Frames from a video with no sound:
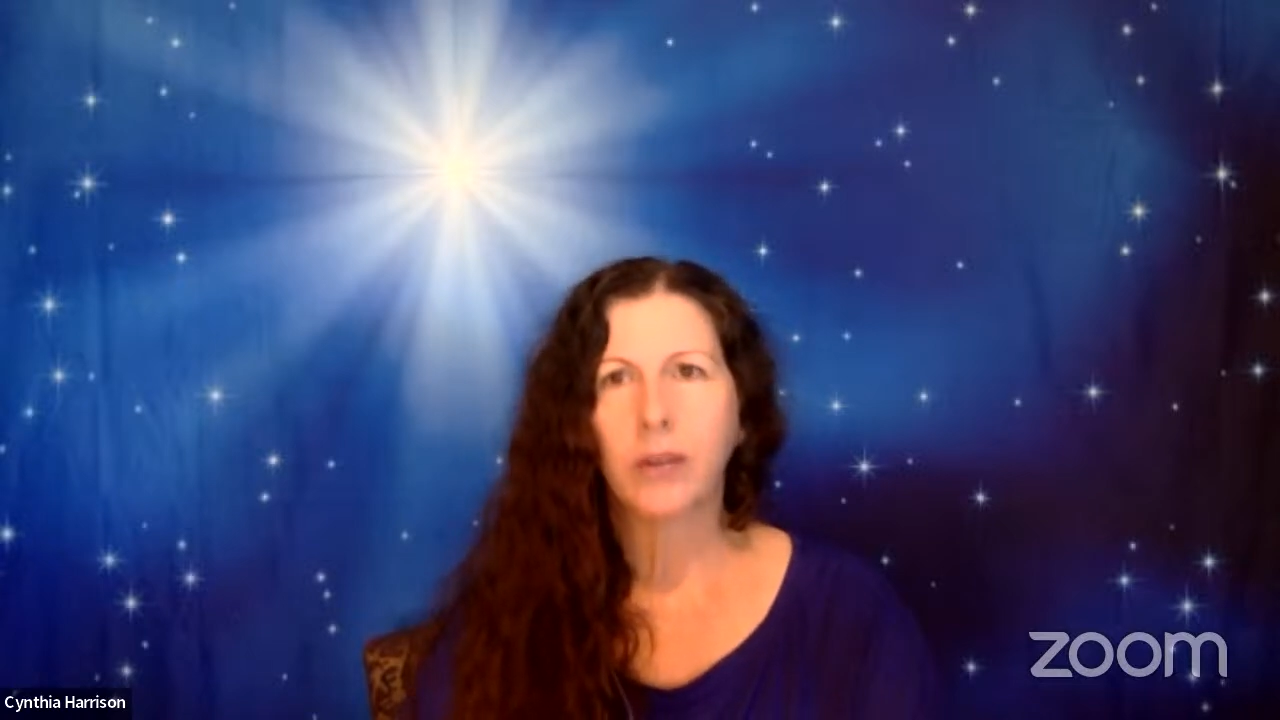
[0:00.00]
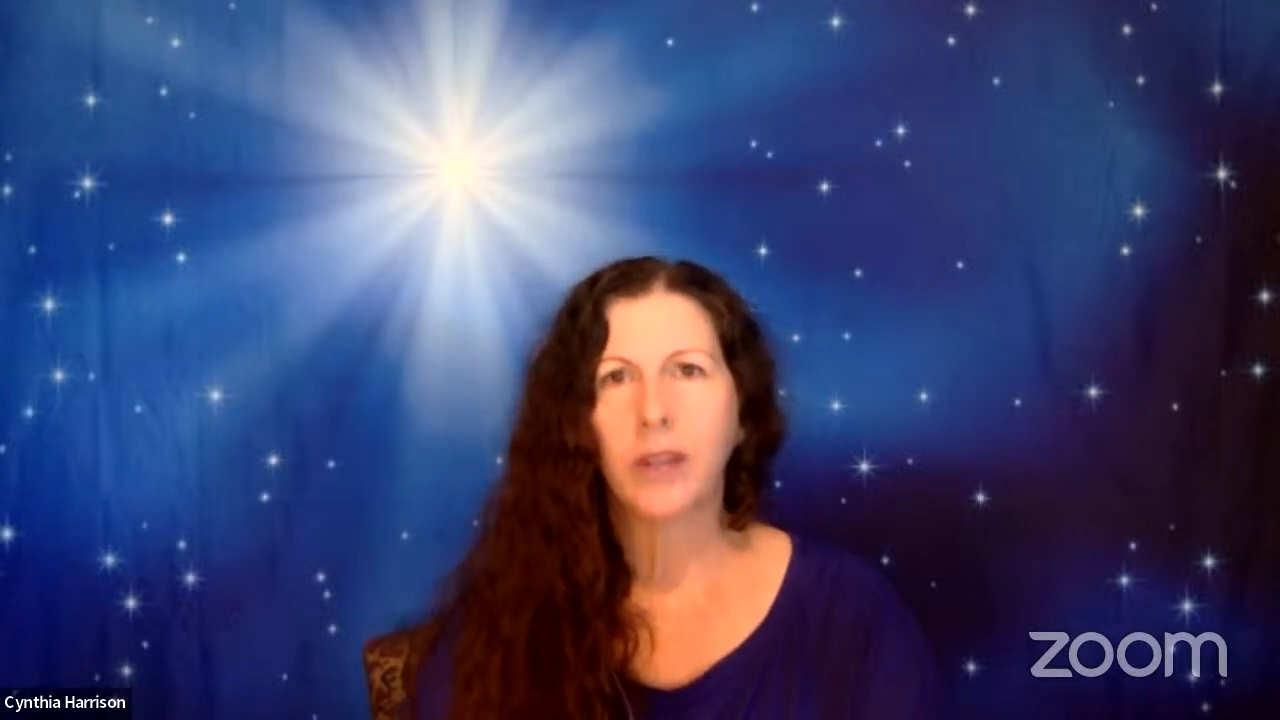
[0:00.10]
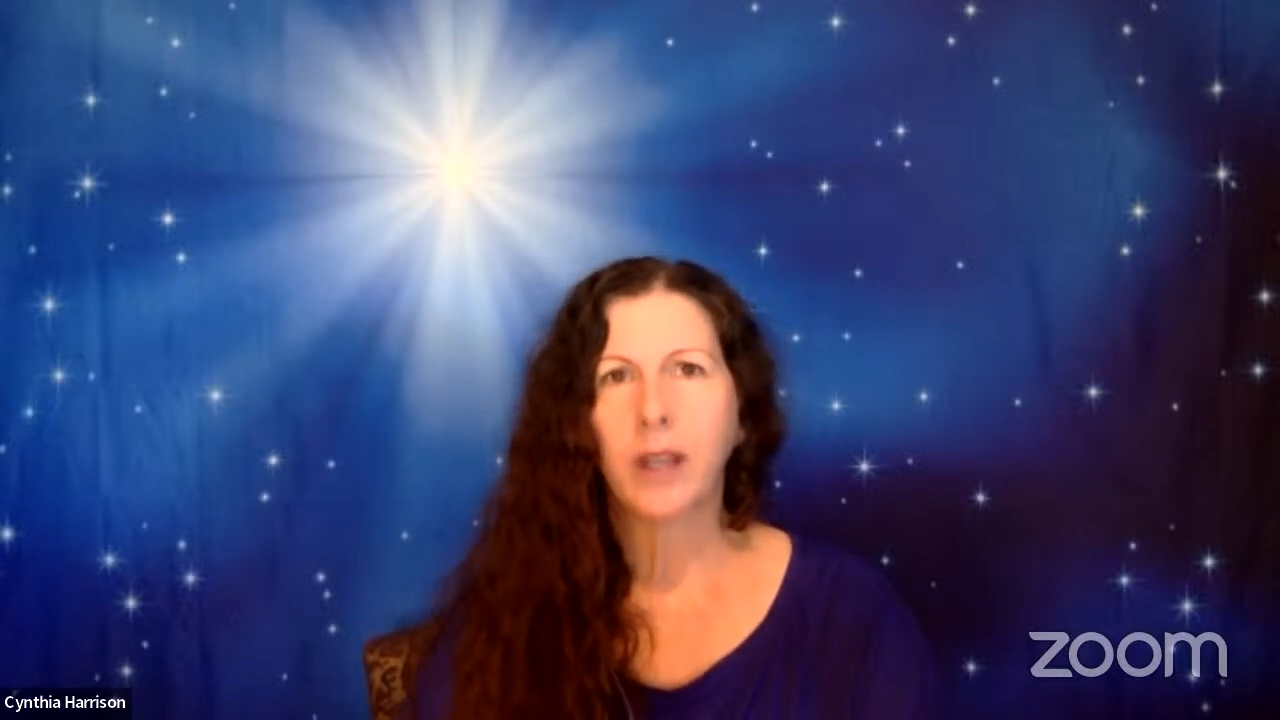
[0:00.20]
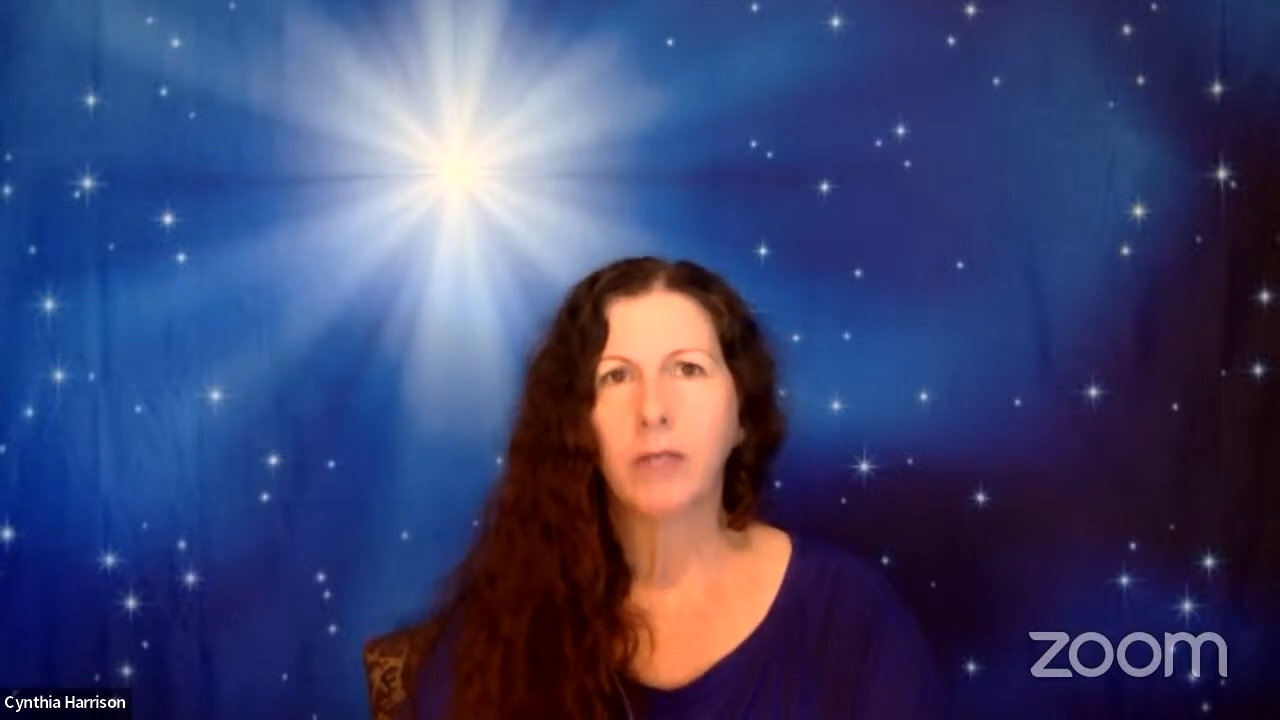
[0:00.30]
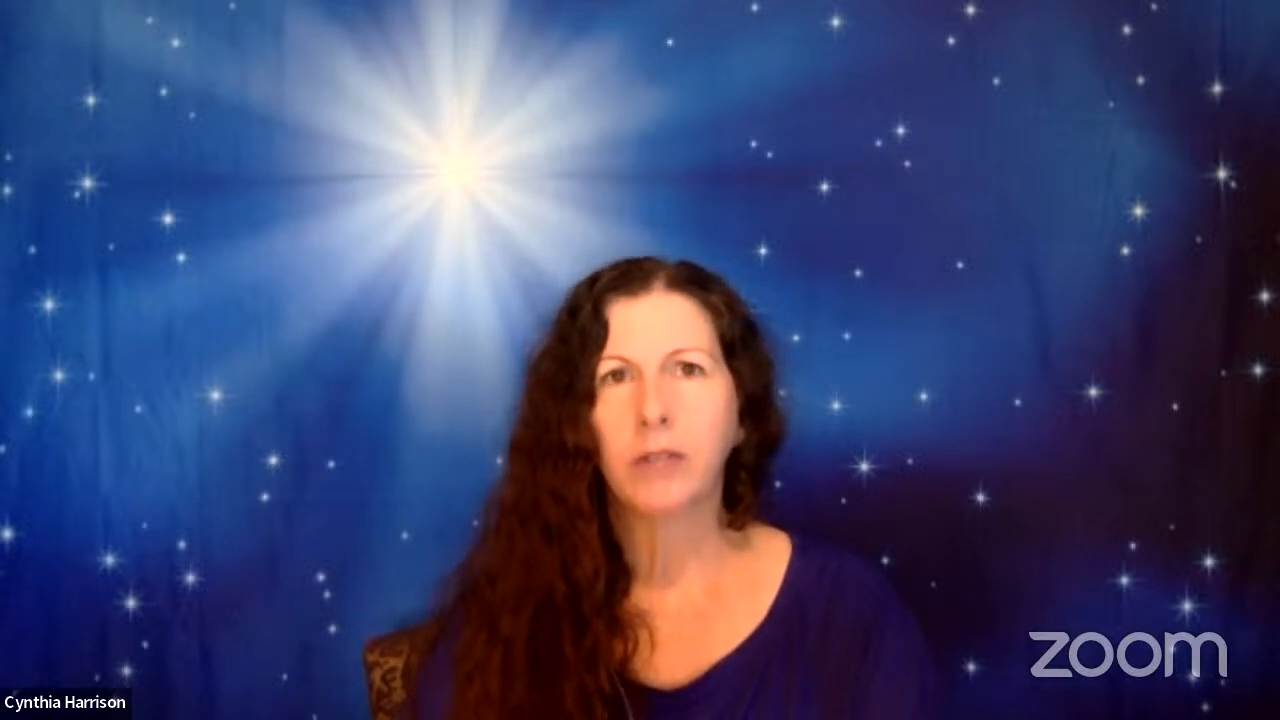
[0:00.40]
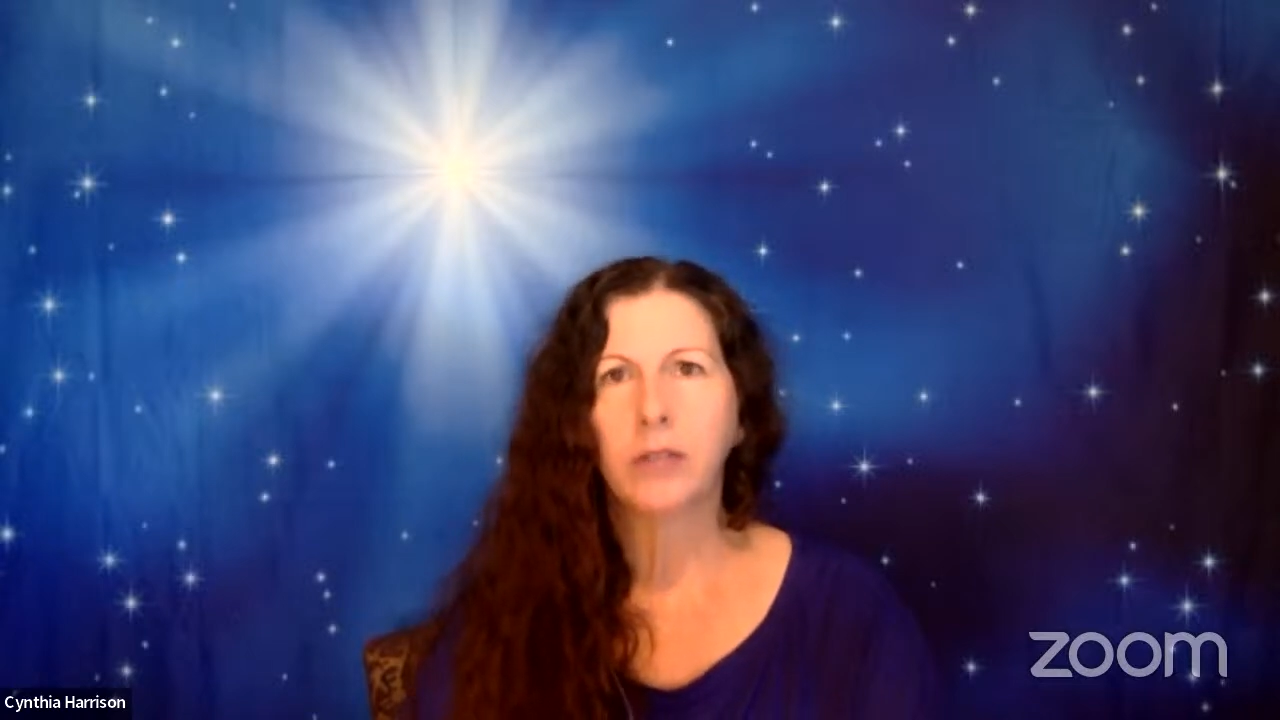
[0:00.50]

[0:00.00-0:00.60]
there for